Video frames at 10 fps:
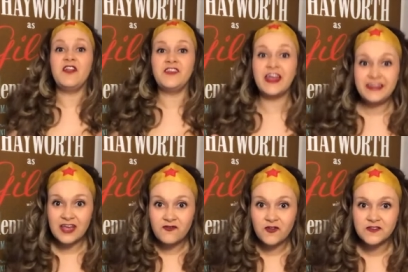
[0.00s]
The idea
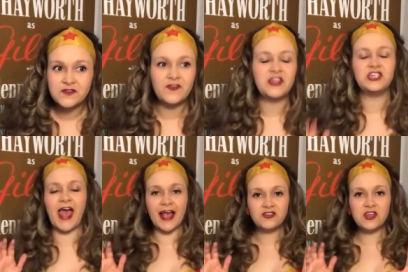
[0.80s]
for this invention
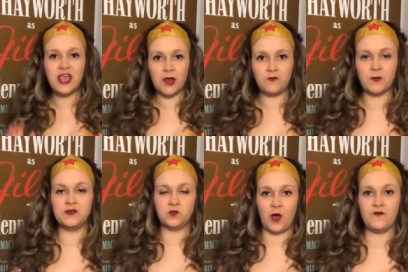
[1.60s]
actually came from
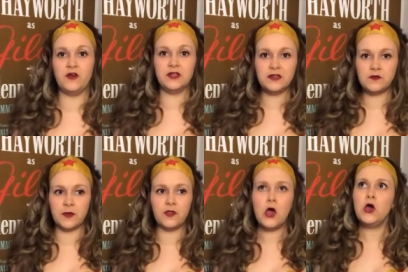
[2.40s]
his wife Elizabeth,